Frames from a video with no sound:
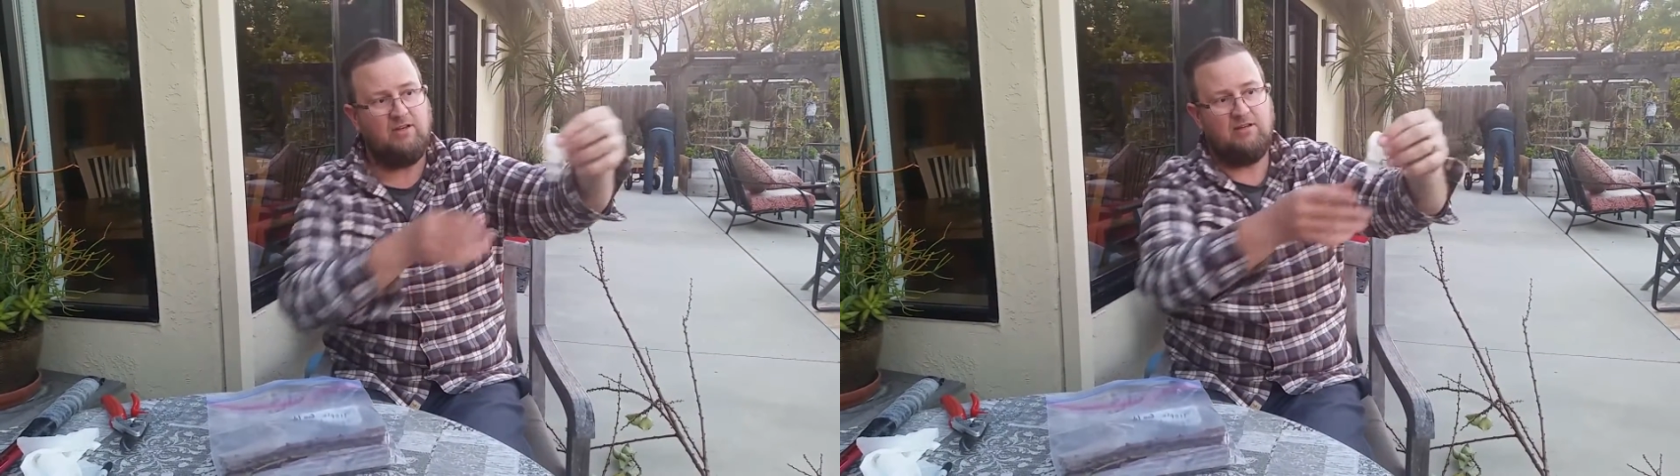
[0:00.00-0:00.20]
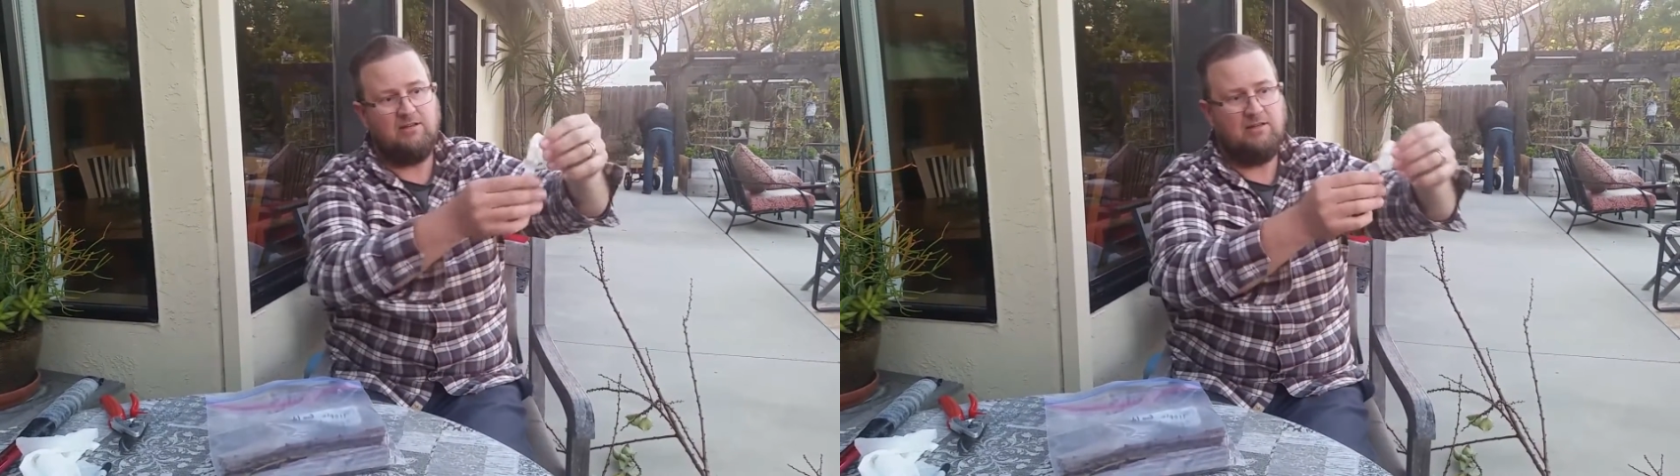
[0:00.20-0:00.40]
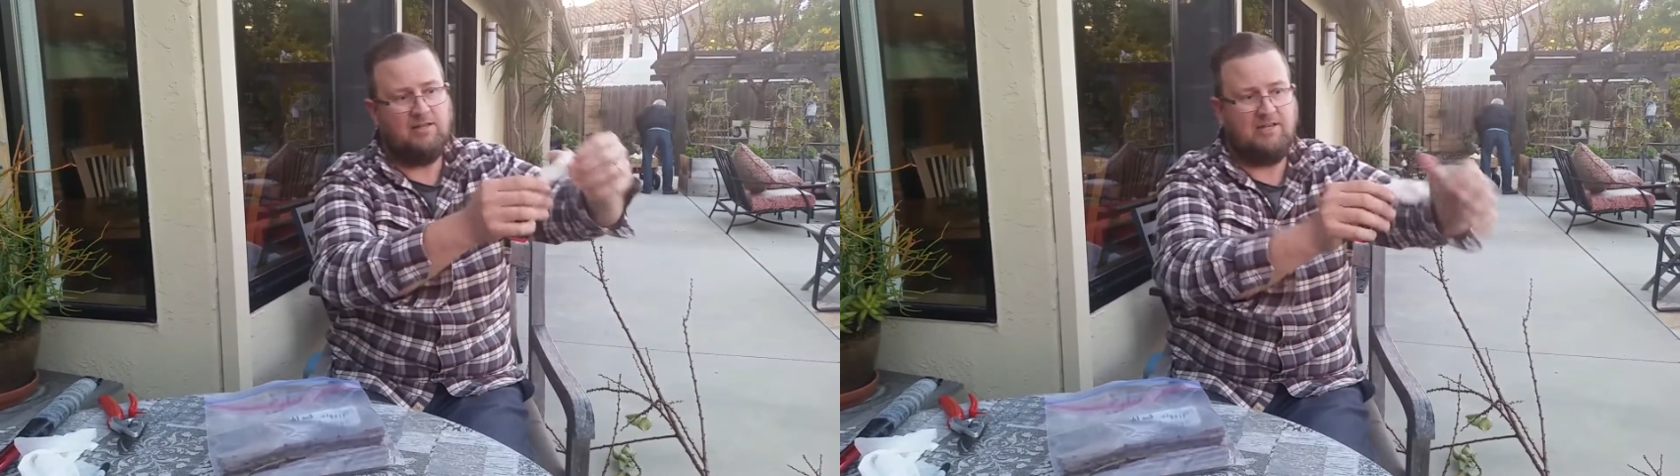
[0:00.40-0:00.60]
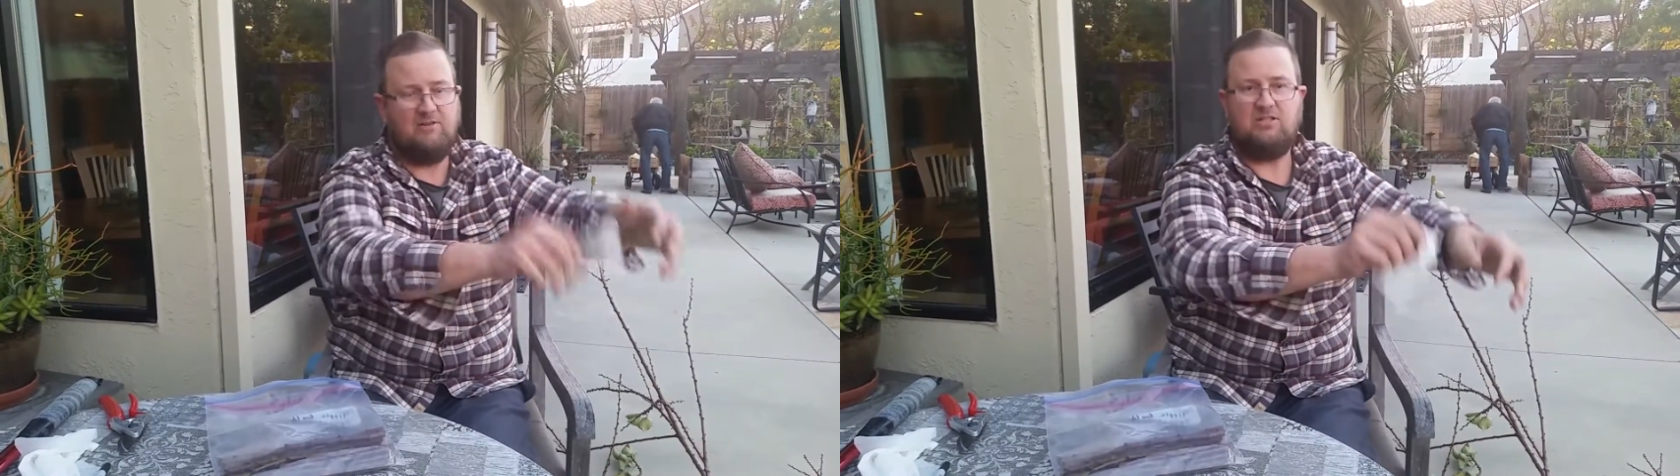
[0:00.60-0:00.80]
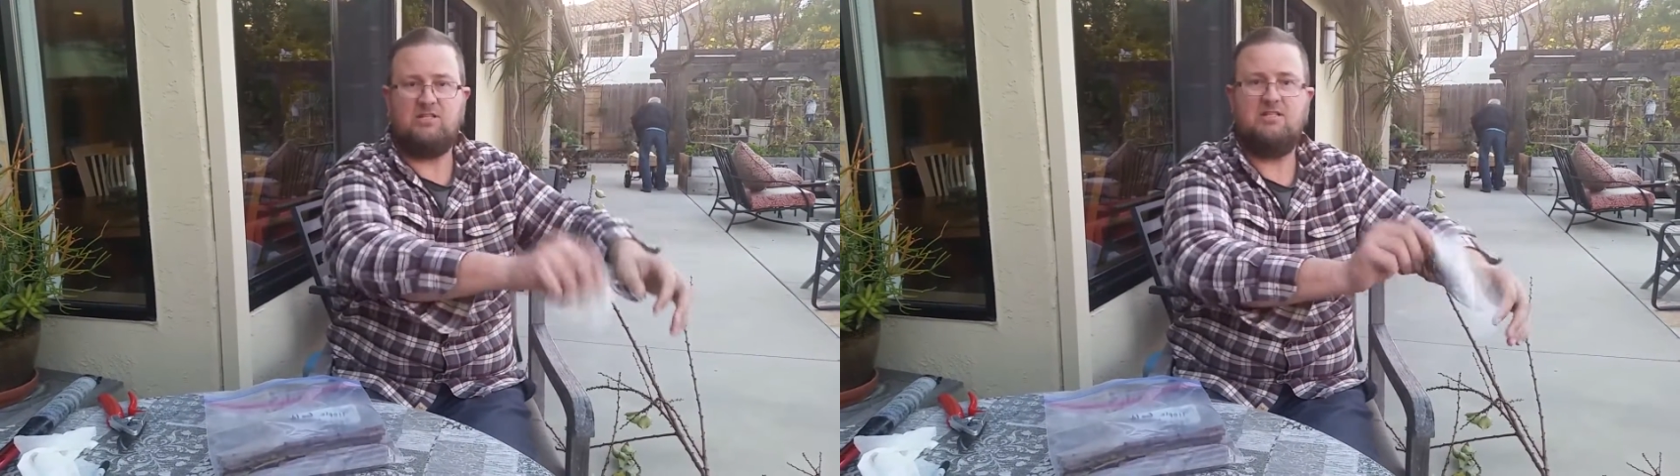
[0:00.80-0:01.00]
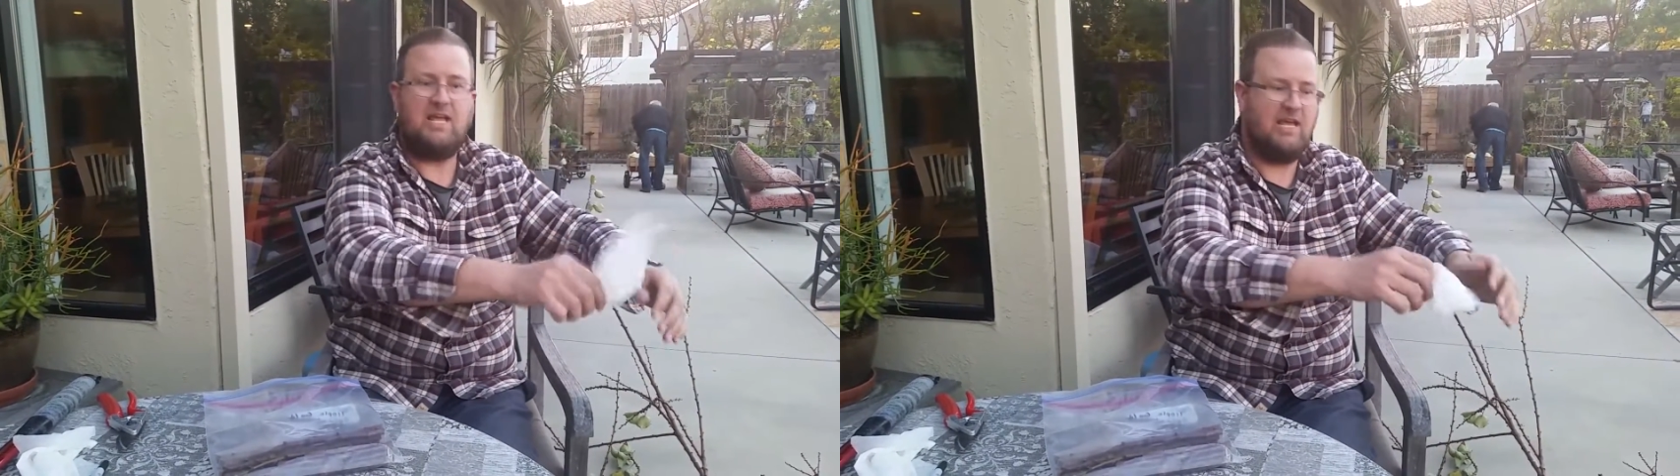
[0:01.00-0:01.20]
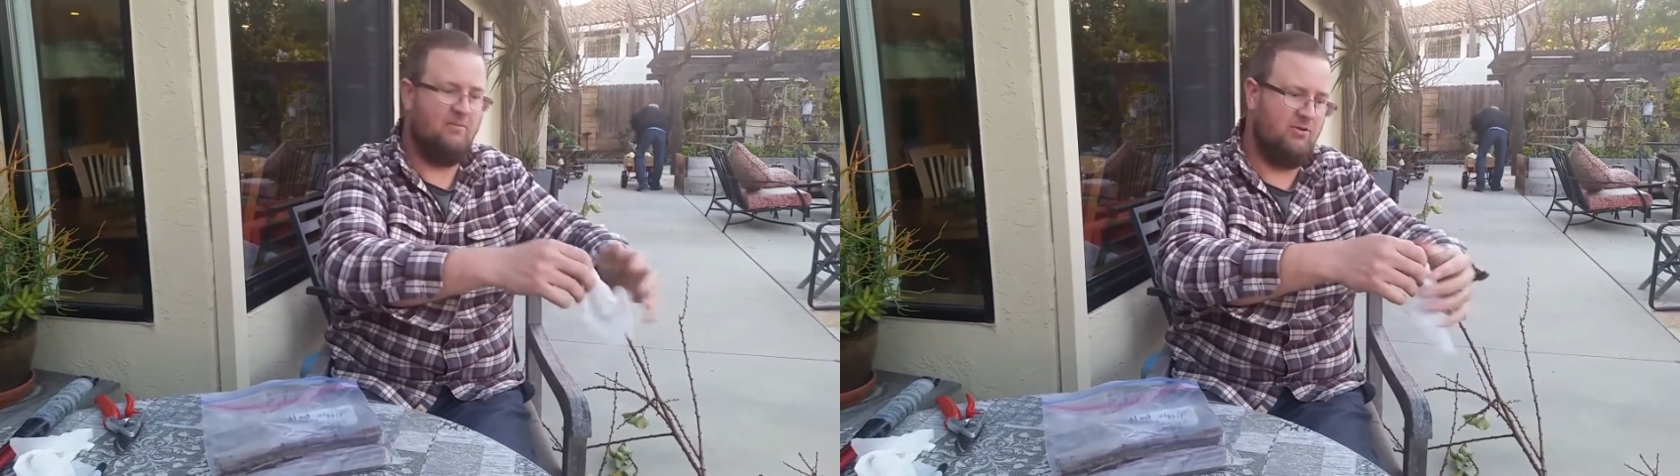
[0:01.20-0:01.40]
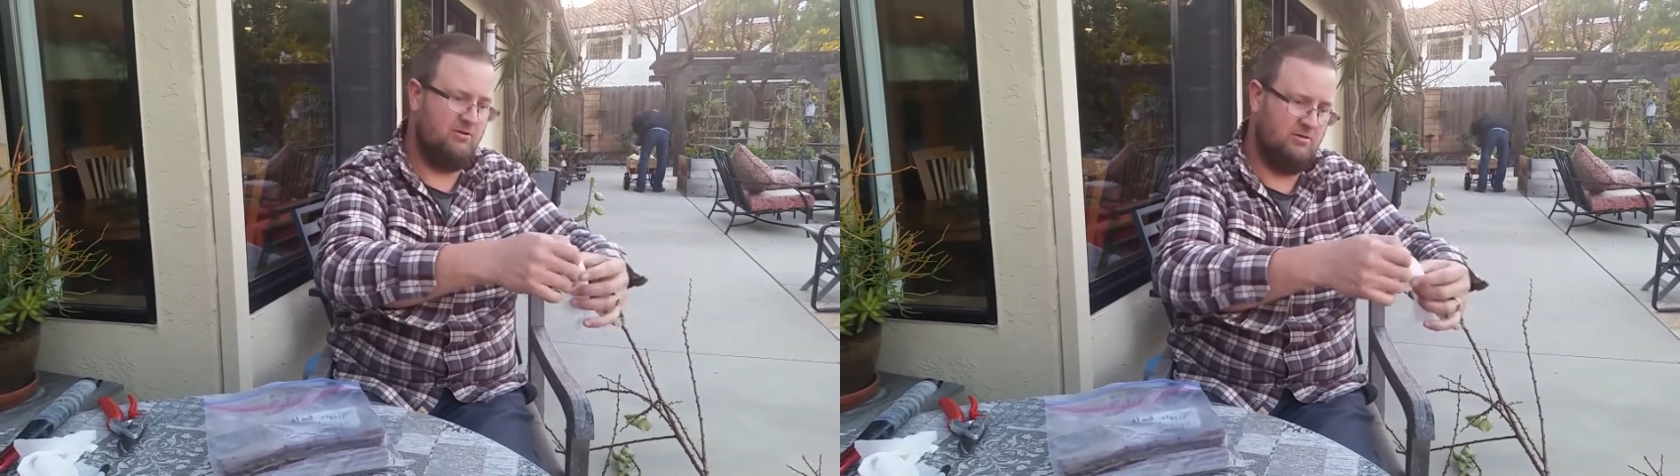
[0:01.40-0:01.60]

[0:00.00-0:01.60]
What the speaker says: it, leave it just damp,